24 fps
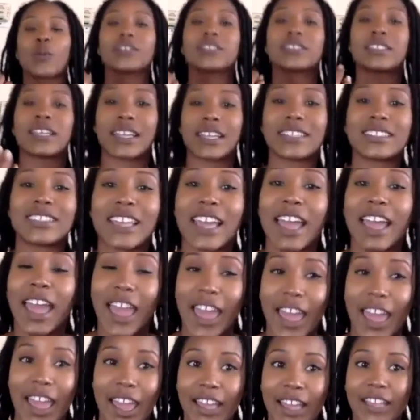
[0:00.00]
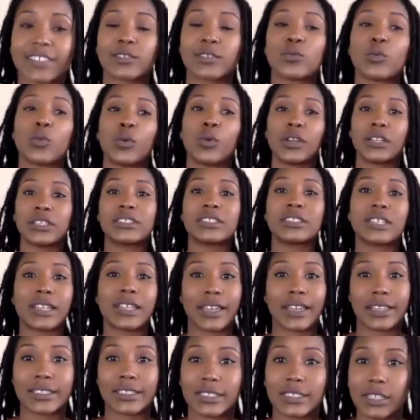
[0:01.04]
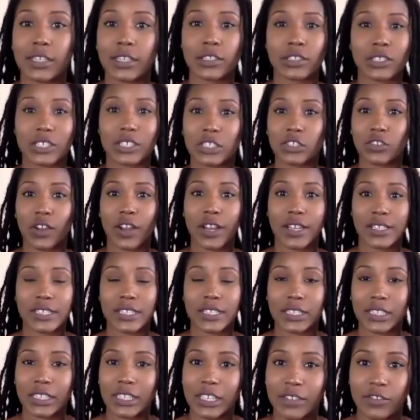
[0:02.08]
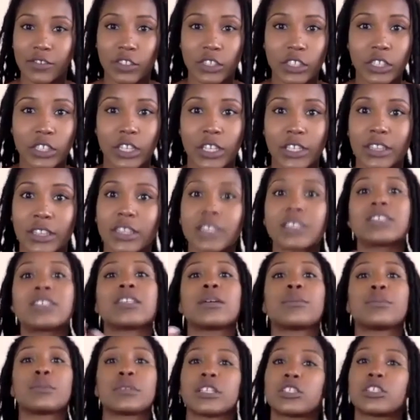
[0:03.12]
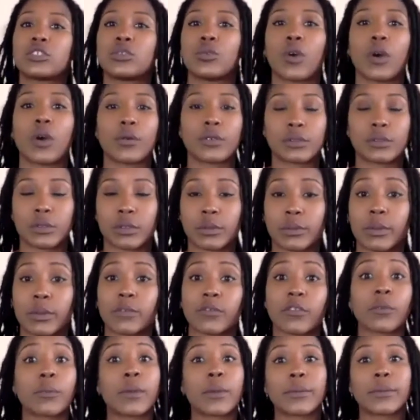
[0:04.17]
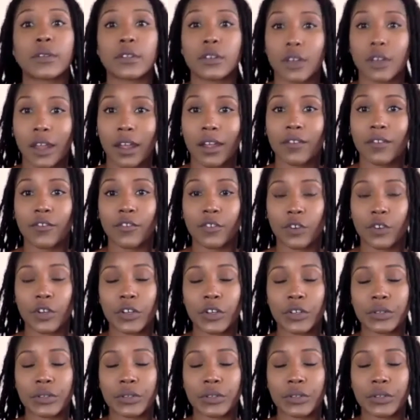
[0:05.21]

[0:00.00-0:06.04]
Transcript: always like to ask, what is the legacy that you're trying to leave, and something that you always want to be remembered for?